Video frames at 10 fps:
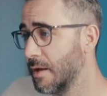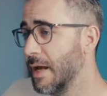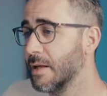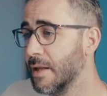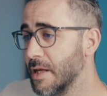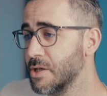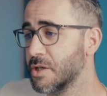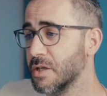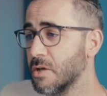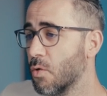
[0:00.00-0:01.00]

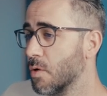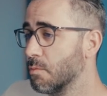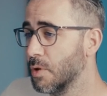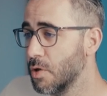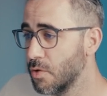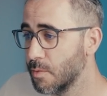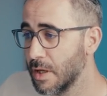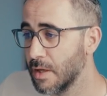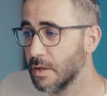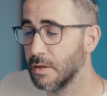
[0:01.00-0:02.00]
halation, or bloom,
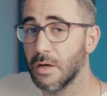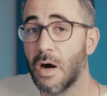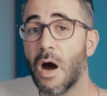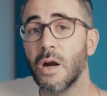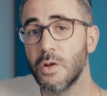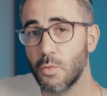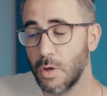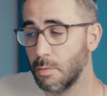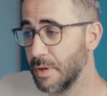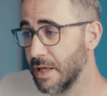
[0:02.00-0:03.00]
the harder
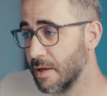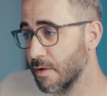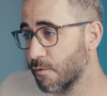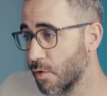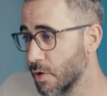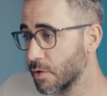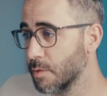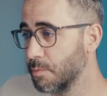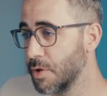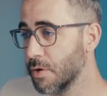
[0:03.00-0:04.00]
will be for your
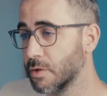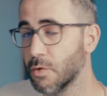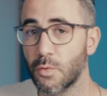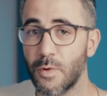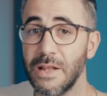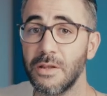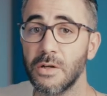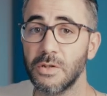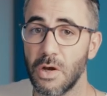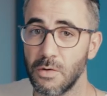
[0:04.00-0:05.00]
computer to
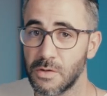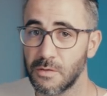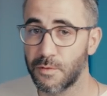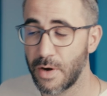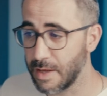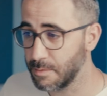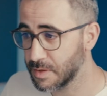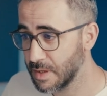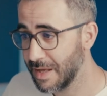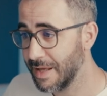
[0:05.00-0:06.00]
render those
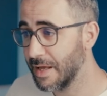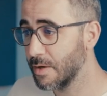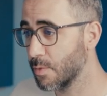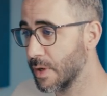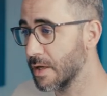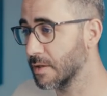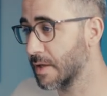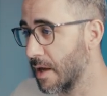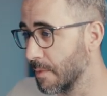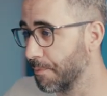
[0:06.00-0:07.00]
frames in real
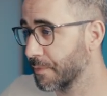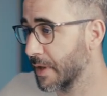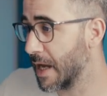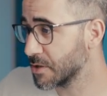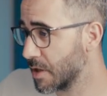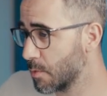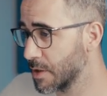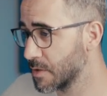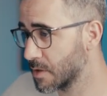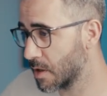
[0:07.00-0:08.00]
time. Actually,
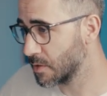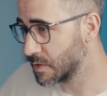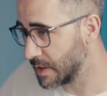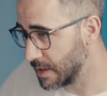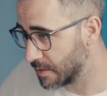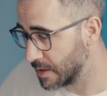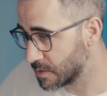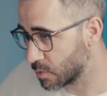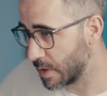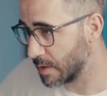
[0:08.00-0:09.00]
when you start to see
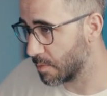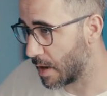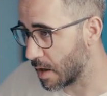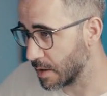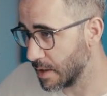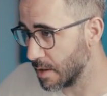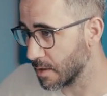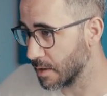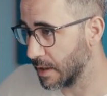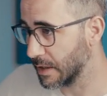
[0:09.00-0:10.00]
this red bar
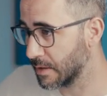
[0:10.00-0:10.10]
here in the